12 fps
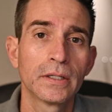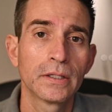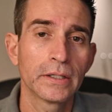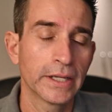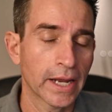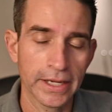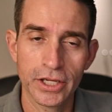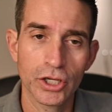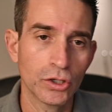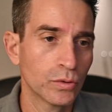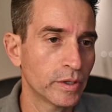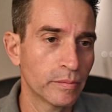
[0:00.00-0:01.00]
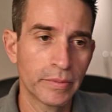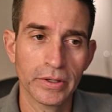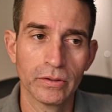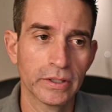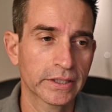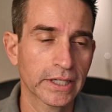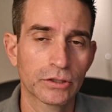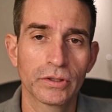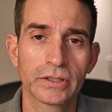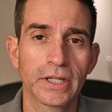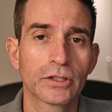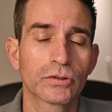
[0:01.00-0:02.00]
in IQ, in build, etc.,
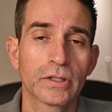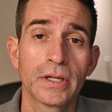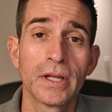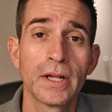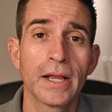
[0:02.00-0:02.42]
etc.